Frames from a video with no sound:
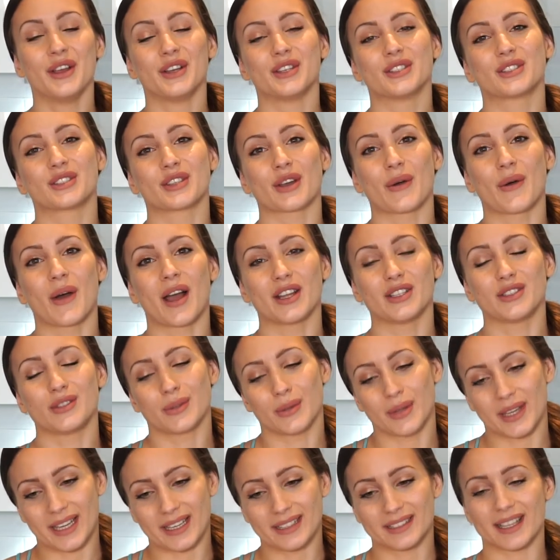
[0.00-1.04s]
So I do
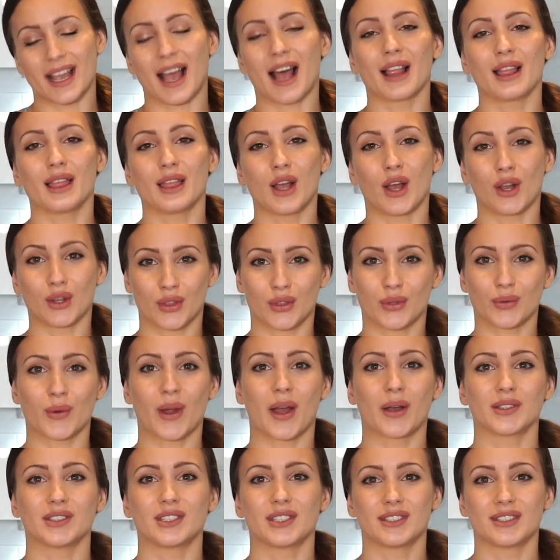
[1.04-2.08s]
eat a lot
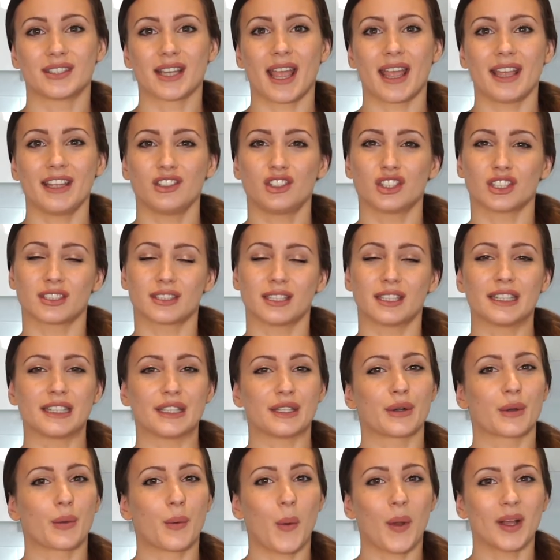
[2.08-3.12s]
throughout the day, just in
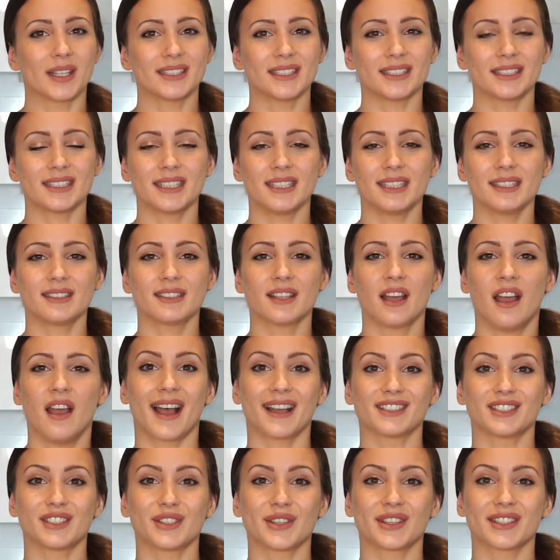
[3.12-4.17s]
little quantities.
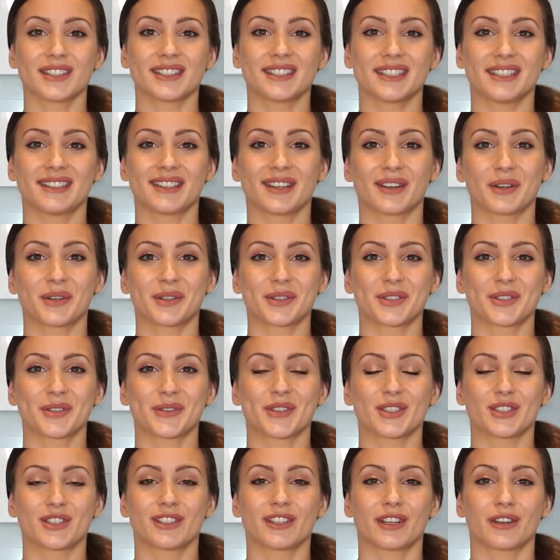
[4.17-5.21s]
As you can see, they're also
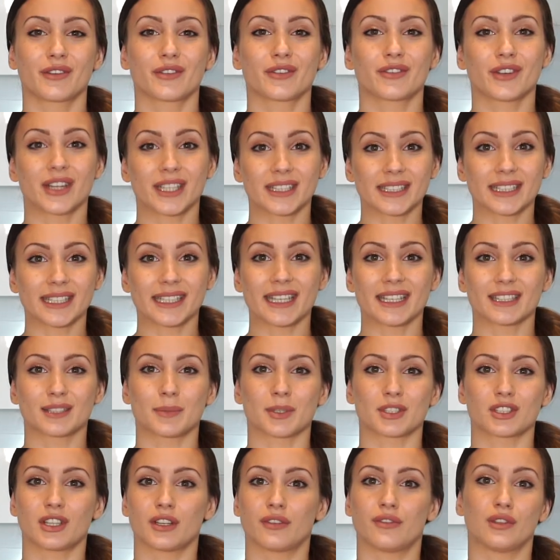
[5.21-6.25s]
vegetarian friendly,
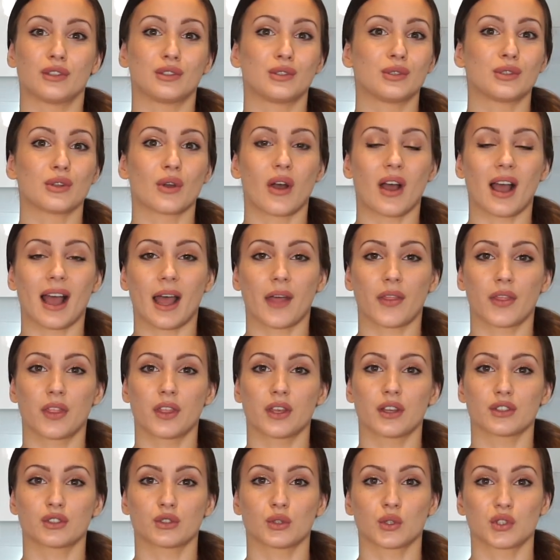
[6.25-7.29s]
especially if you do not add
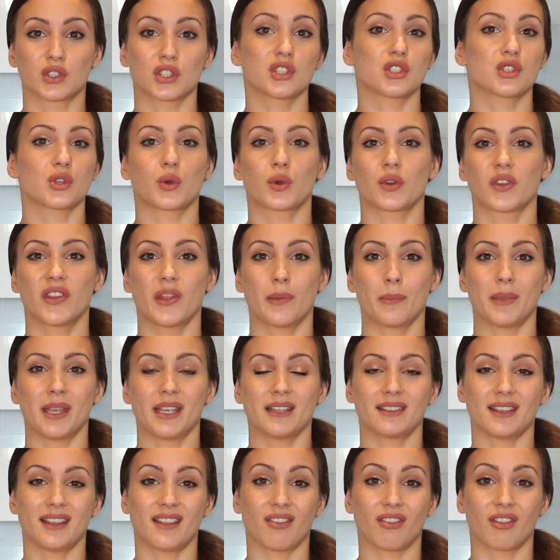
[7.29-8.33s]
the sausage or the
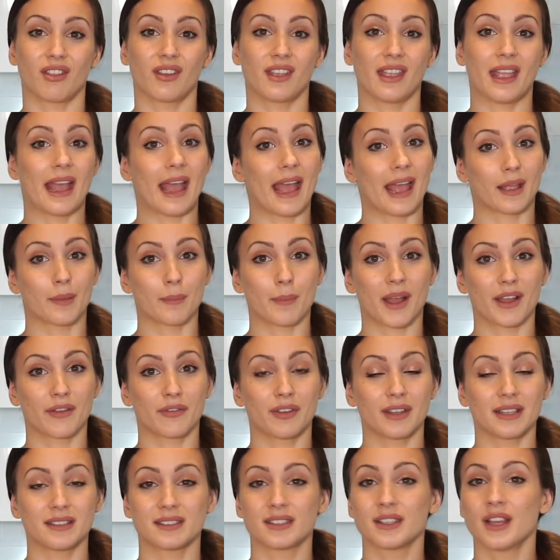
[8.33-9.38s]
meat in the egg muffins.